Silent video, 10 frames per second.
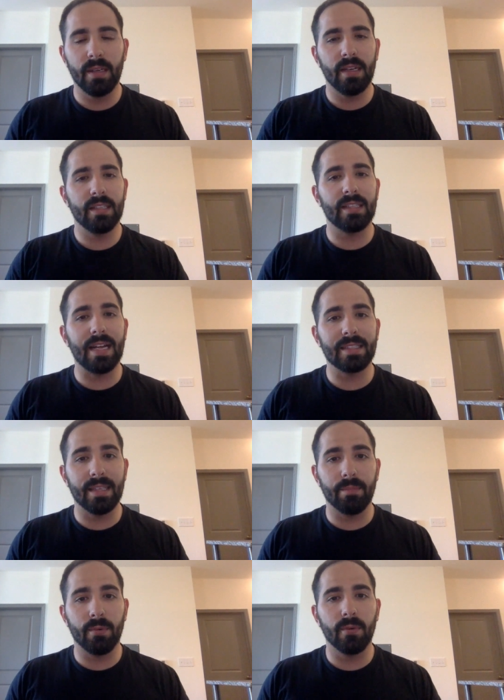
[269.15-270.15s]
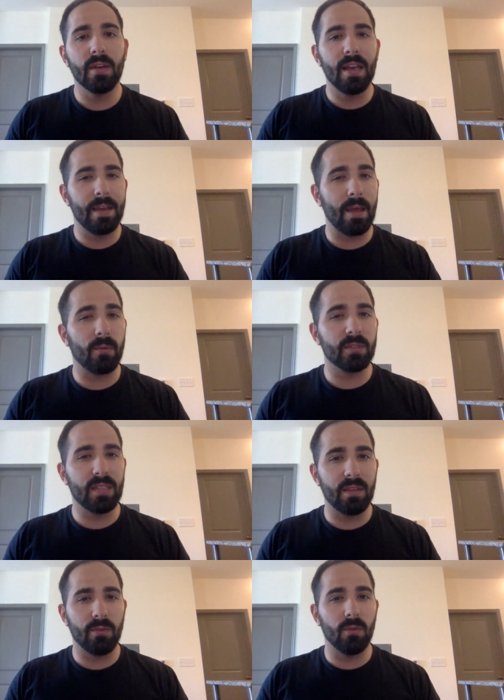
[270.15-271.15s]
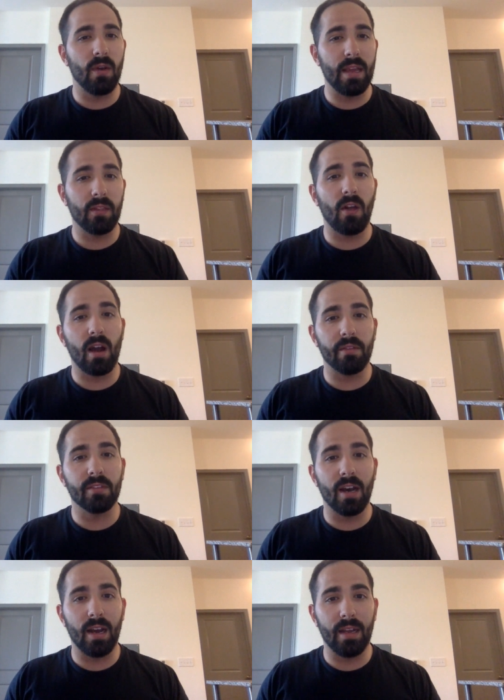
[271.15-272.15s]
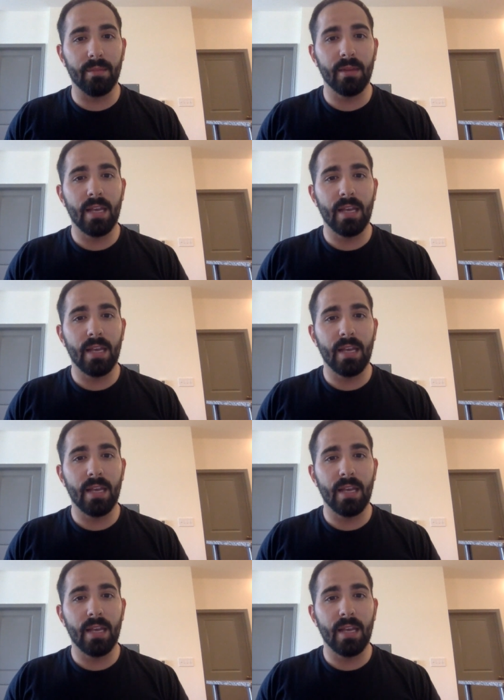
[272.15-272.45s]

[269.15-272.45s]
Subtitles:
It's that simple, and that will save you a lot of time